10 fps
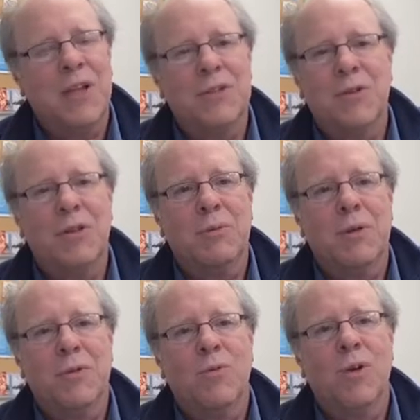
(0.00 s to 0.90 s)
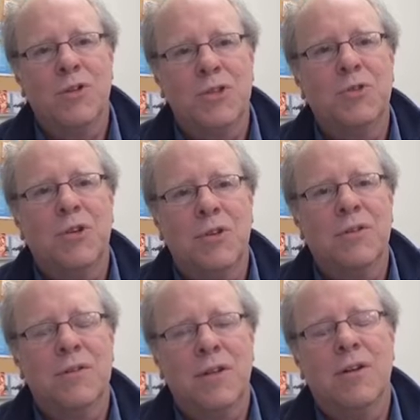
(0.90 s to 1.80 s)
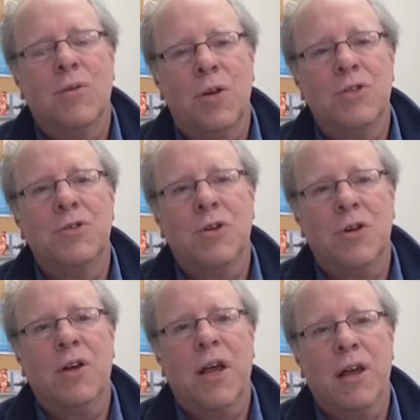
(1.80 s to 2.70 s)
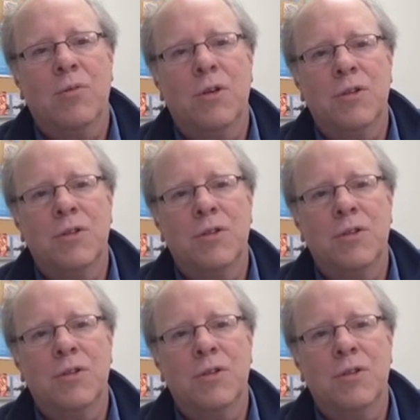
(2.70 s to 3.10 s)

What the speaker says: that sort of thing. But what you create,